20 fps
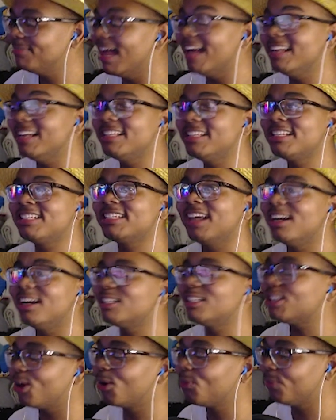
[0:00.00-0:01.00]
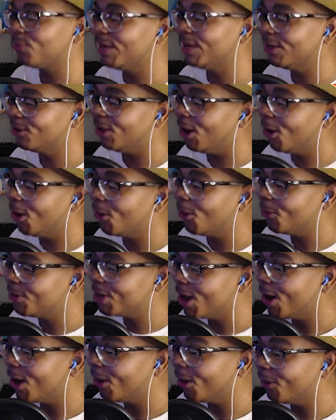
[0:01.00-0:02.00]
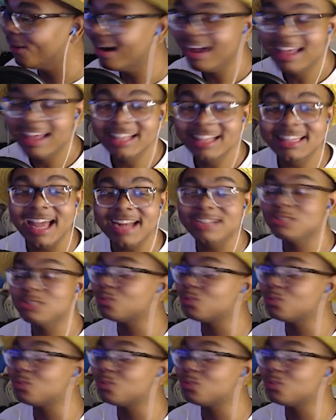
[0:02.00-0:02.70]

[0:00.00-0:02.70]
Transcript: That is such a real, oh no, that is